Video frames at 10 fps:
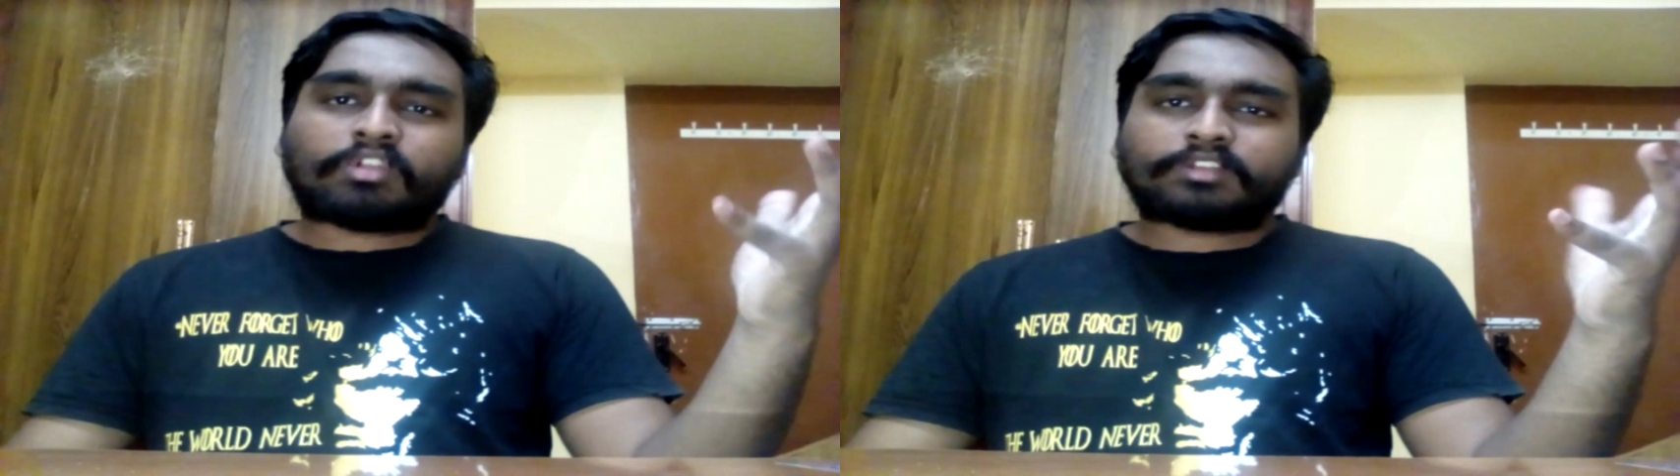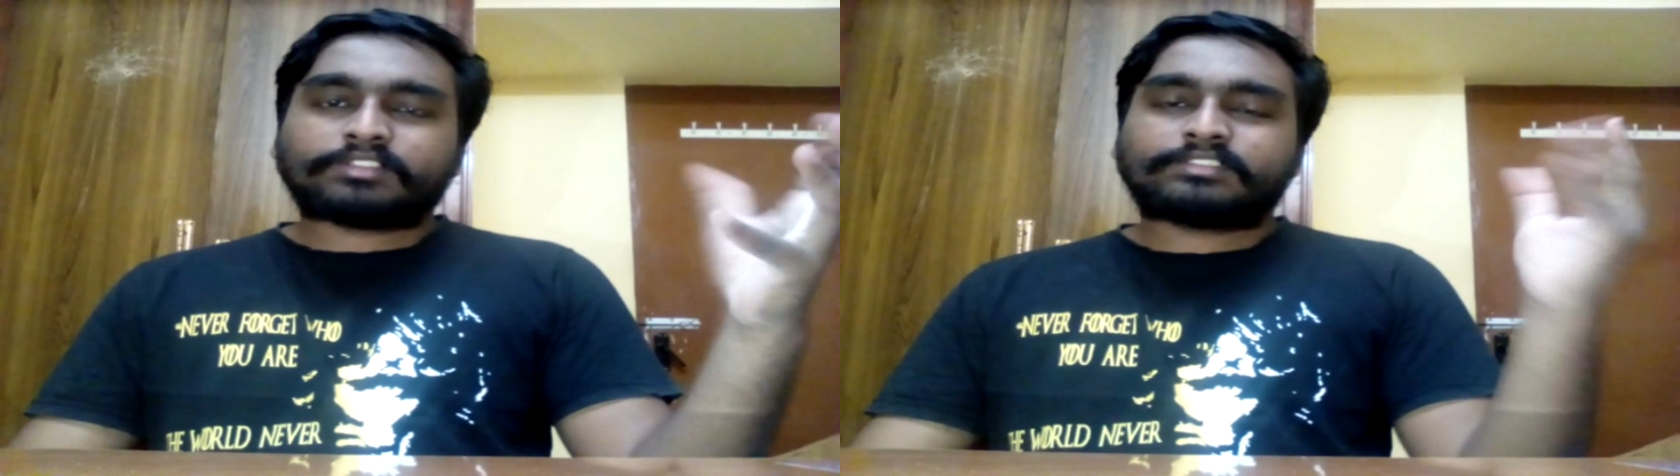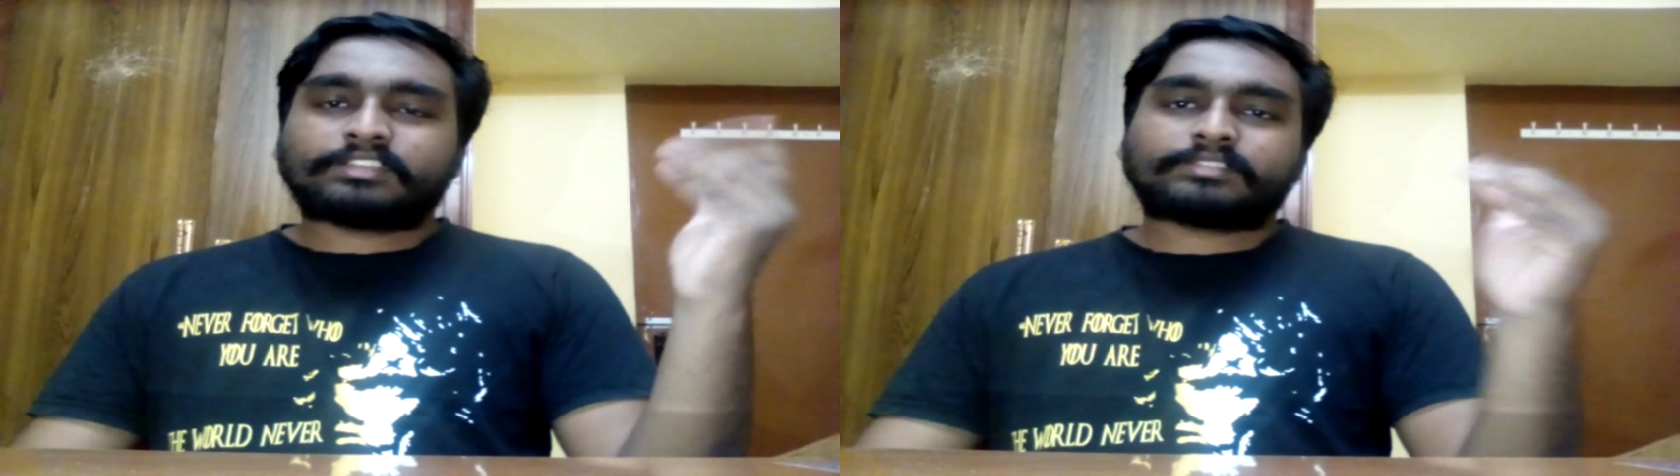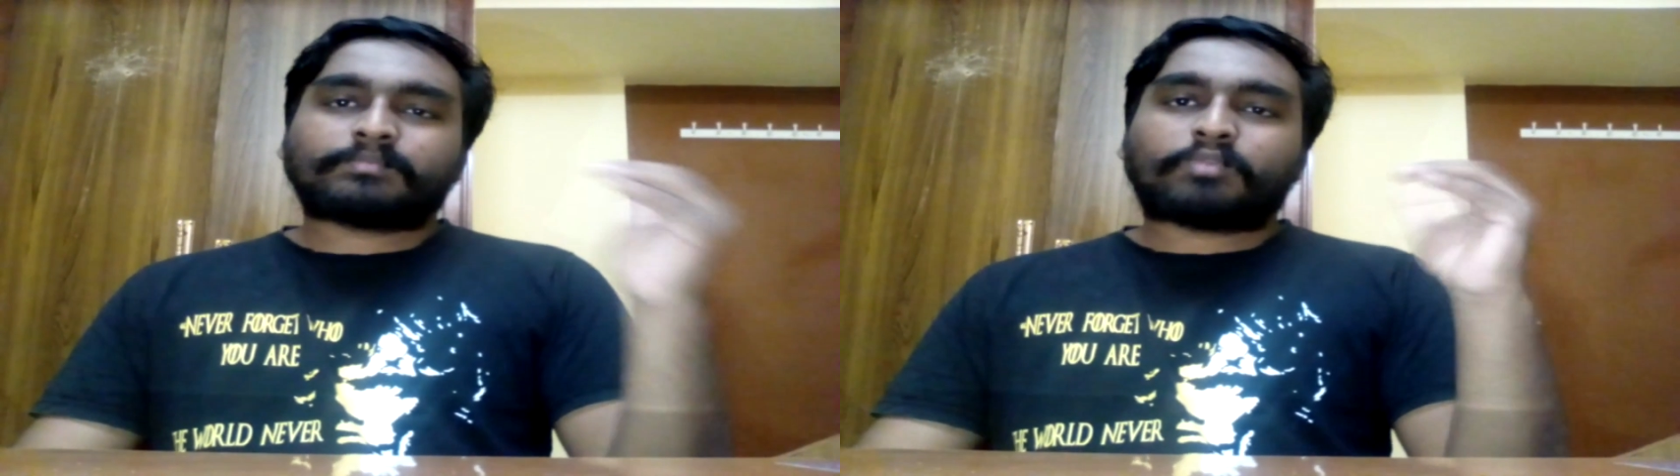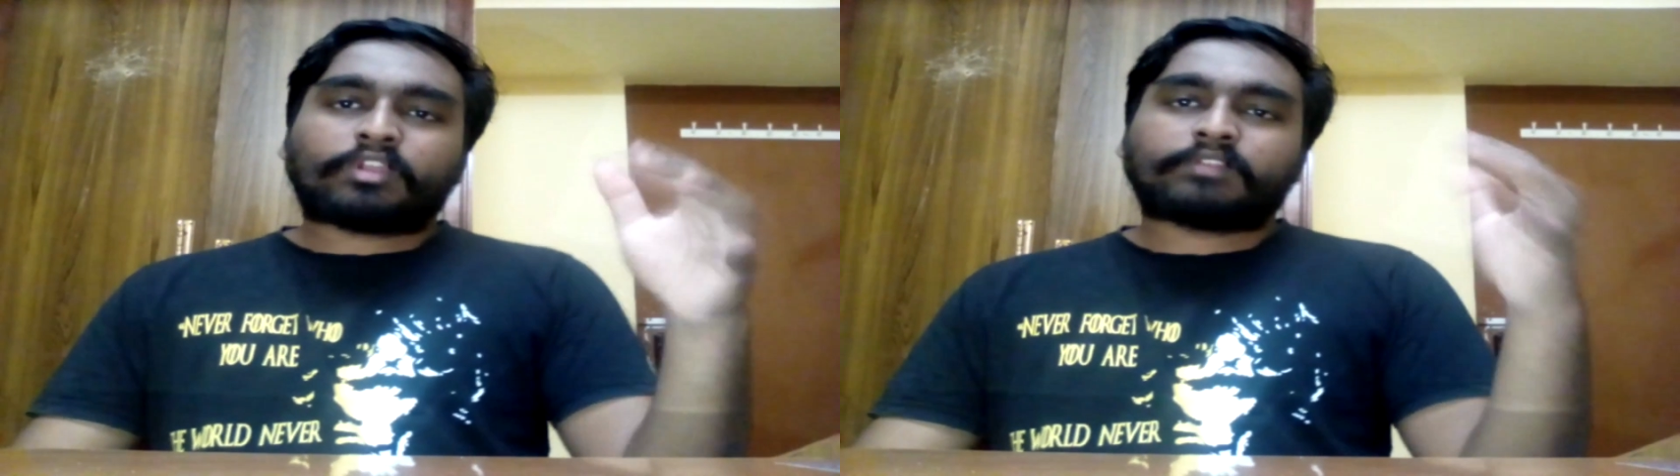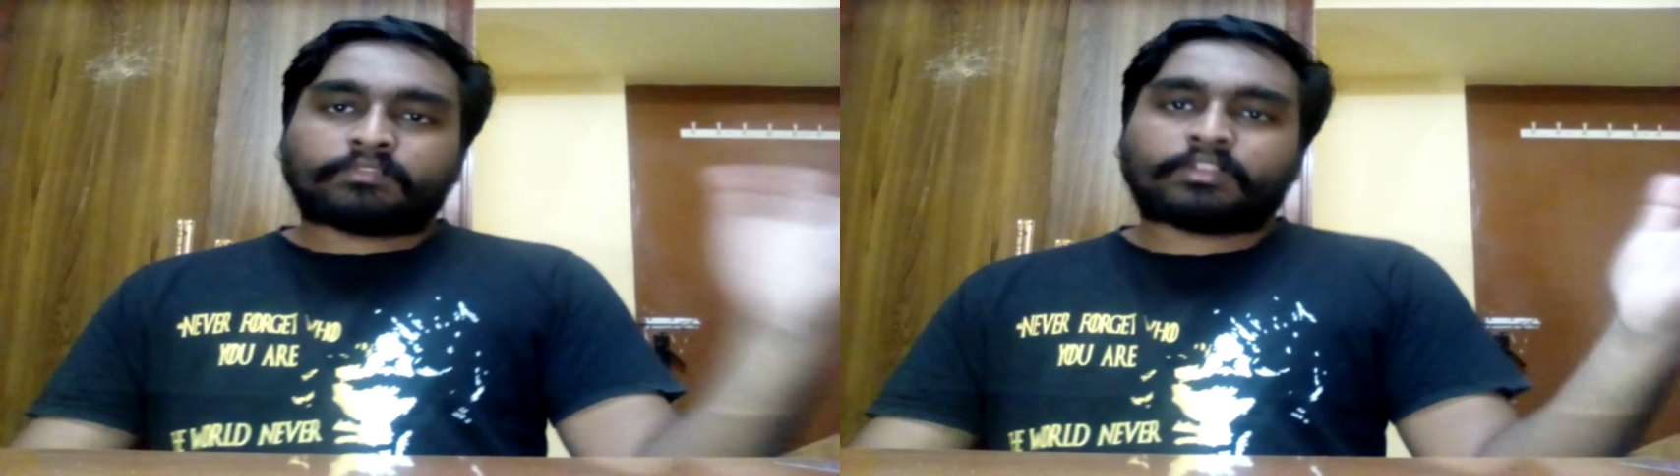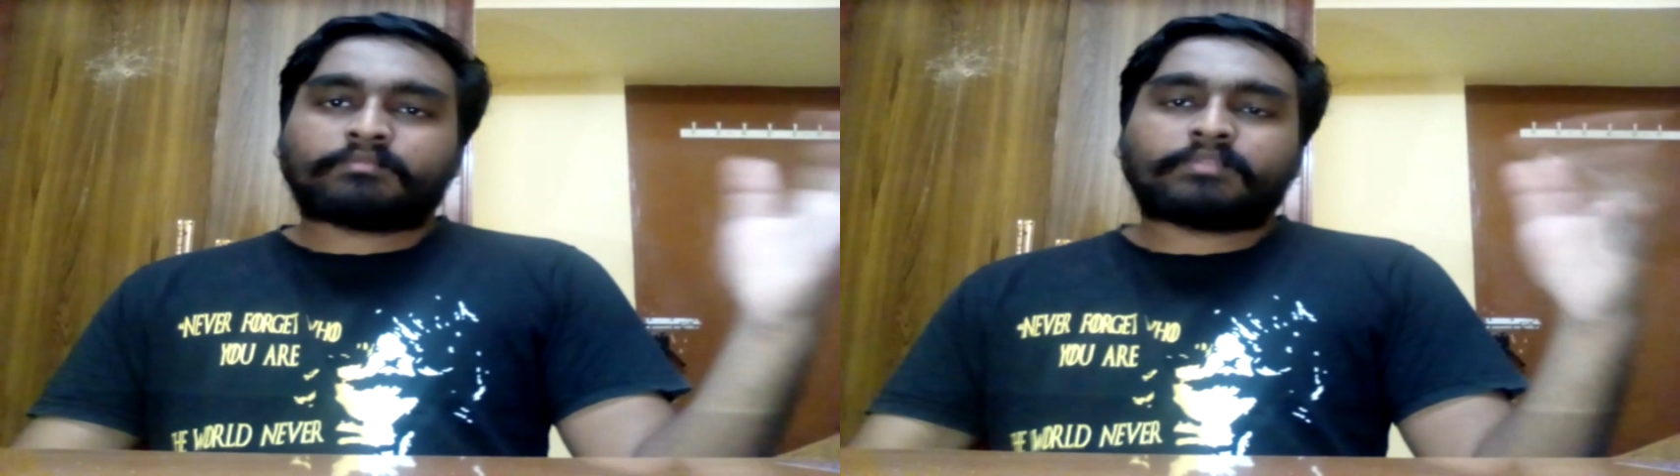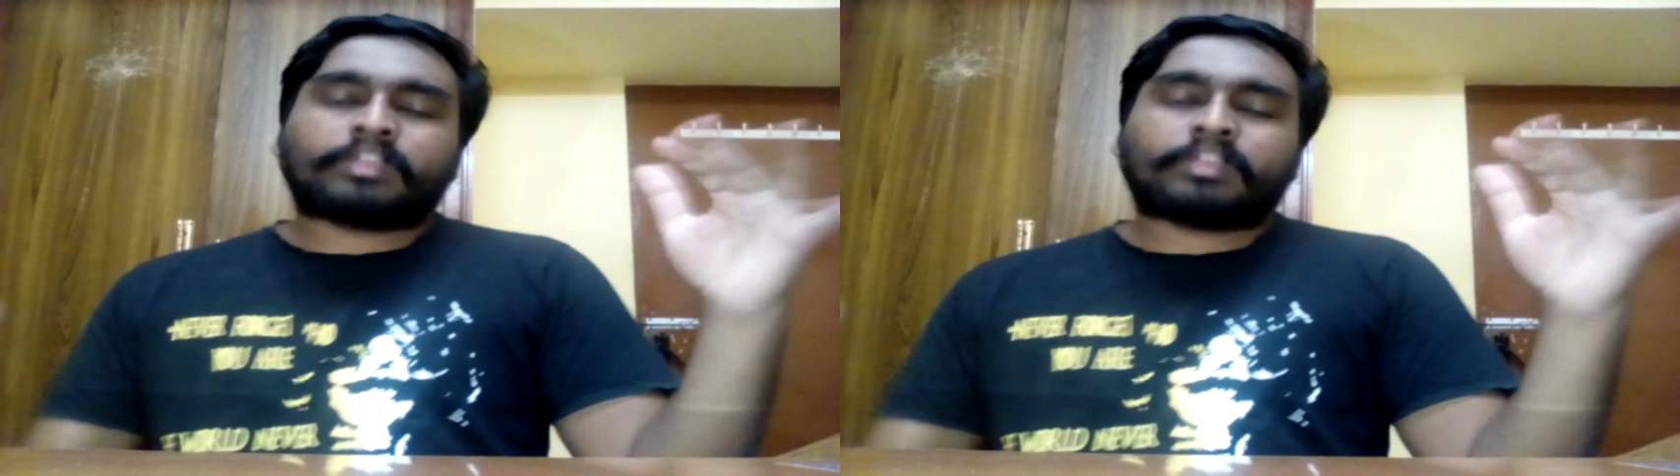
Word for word: not is just the point of the film,